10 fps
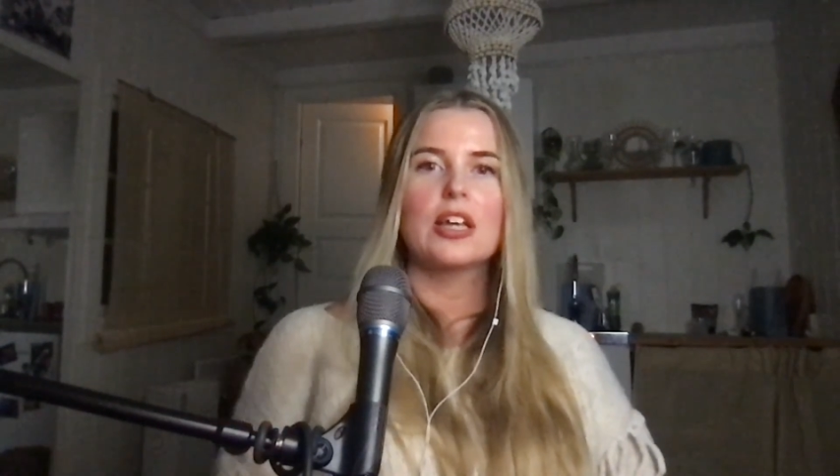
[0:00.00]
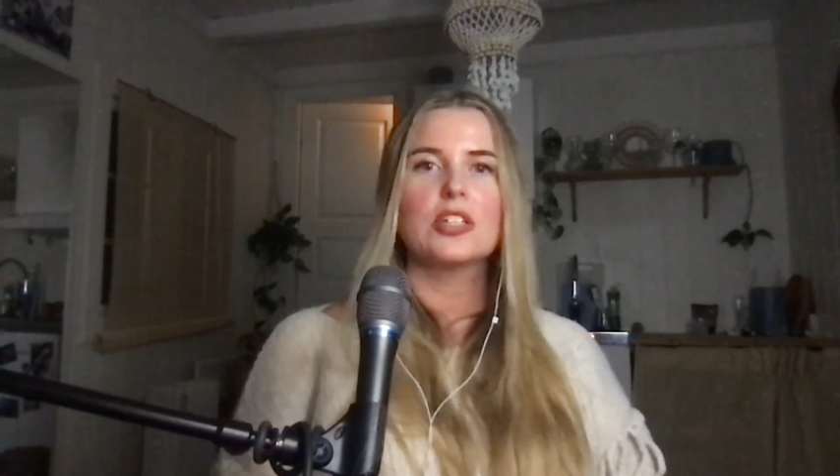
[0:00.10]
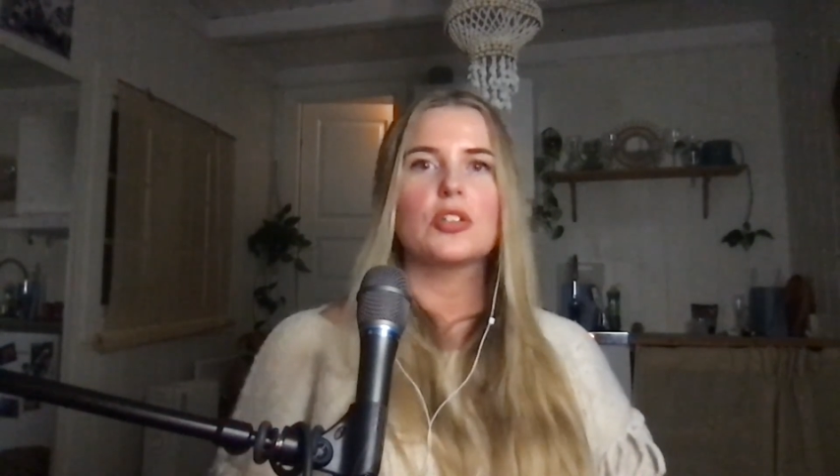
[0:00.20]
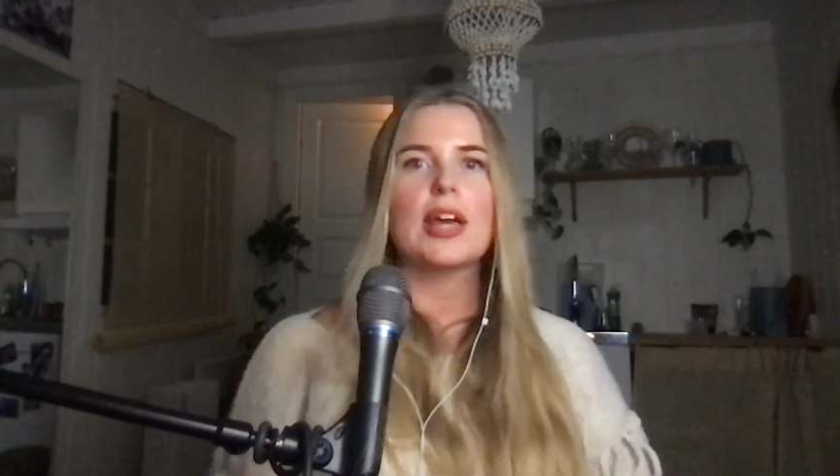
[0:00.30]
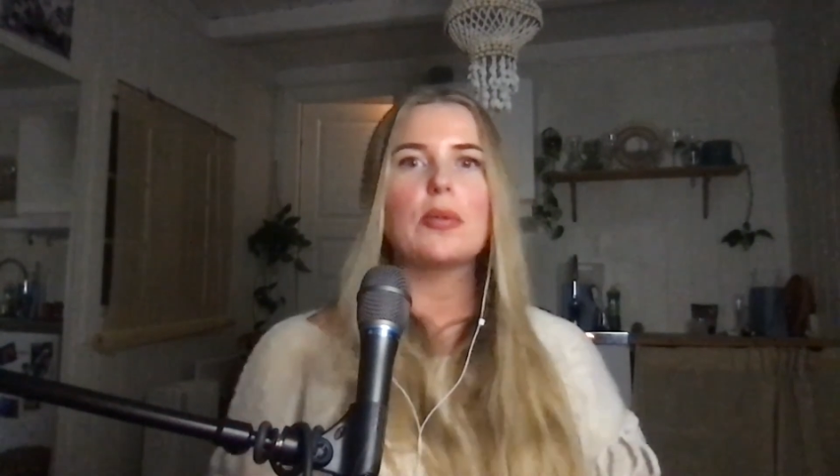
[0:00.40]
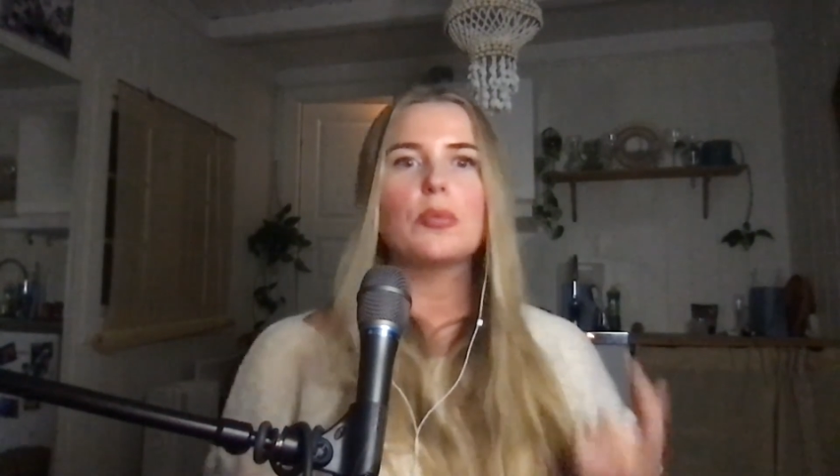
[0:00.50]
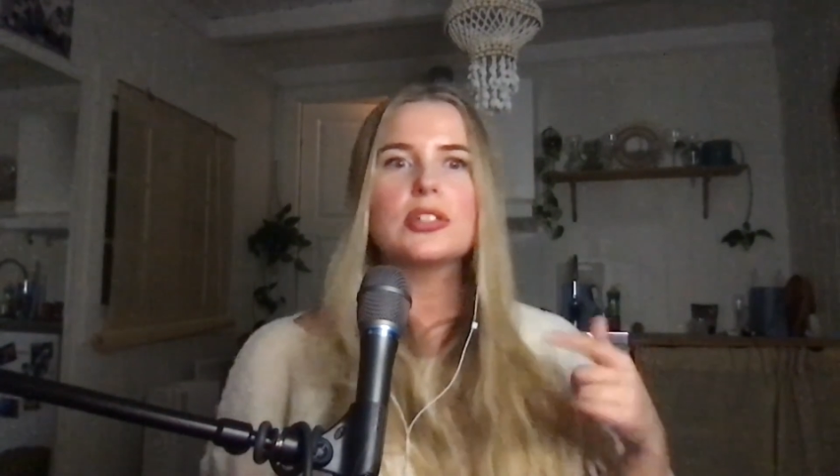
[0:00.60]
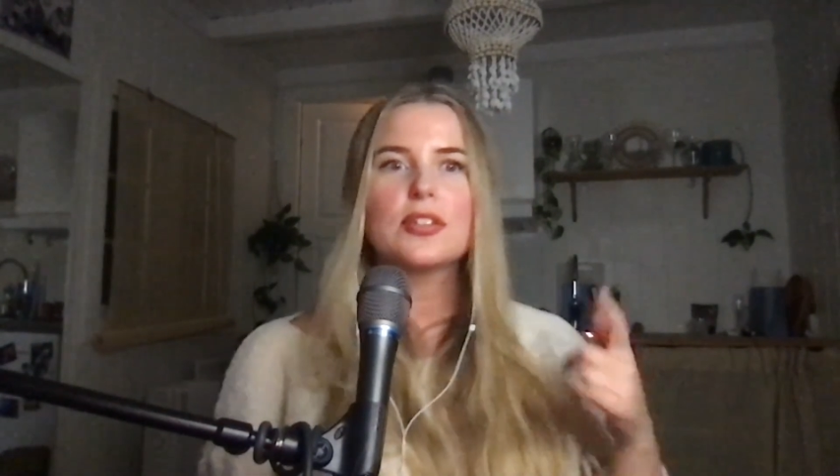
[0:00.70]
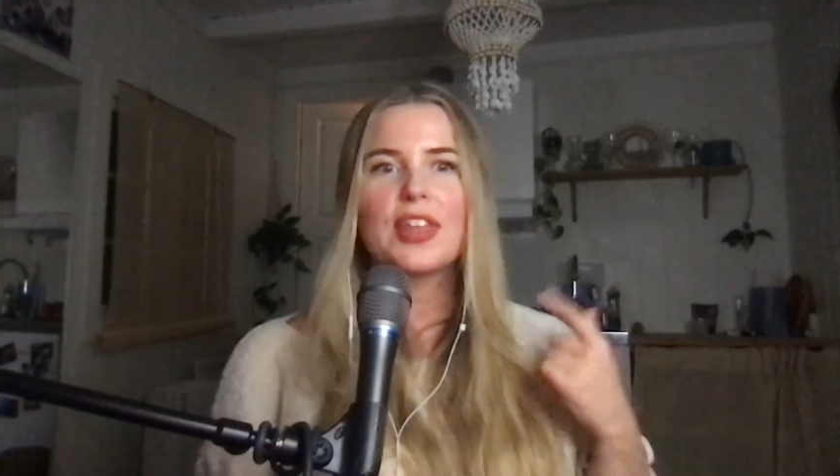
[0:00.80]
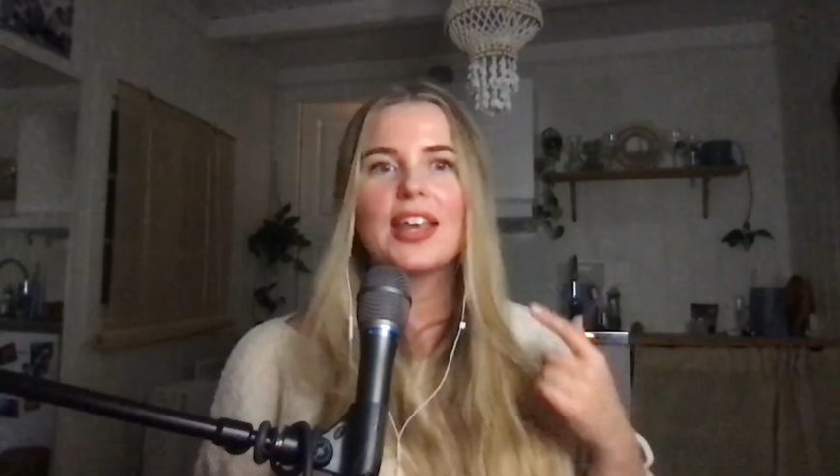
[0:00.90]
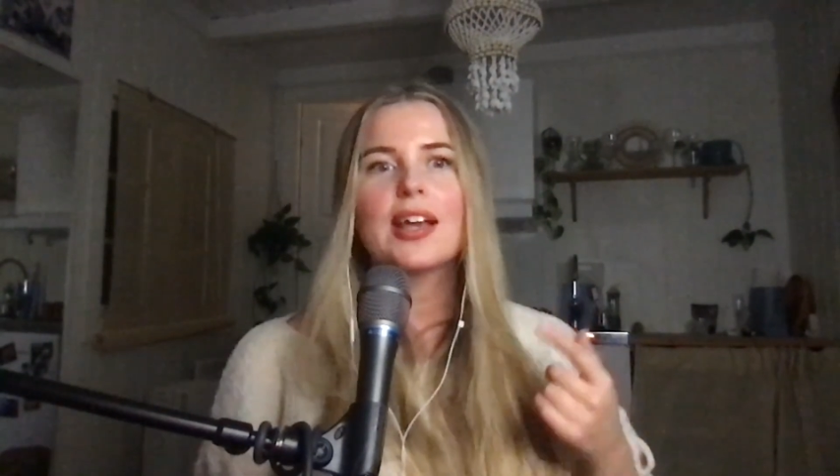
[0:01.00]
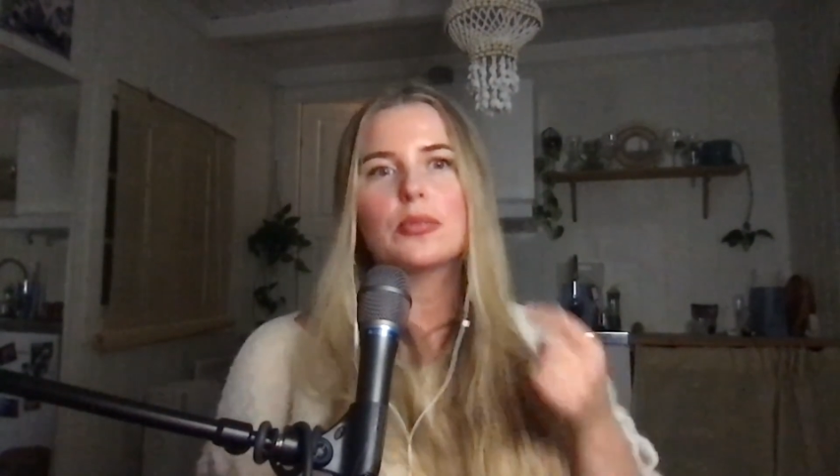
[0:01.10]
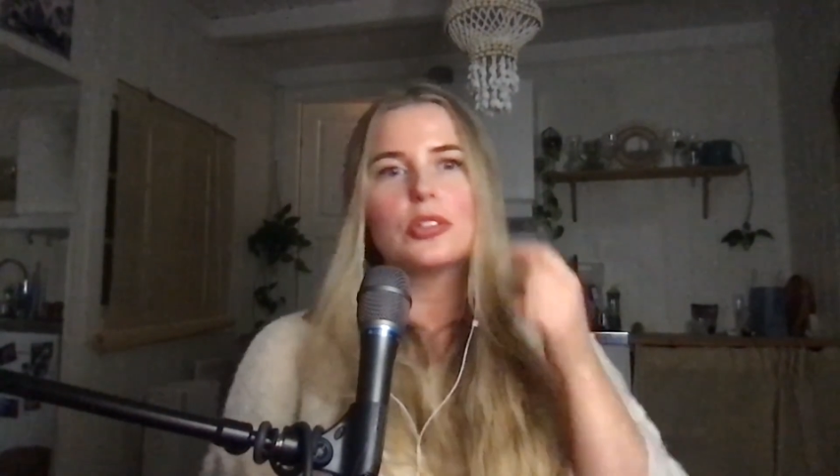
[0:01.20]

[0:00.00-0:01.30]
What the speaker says: So that was the thing I was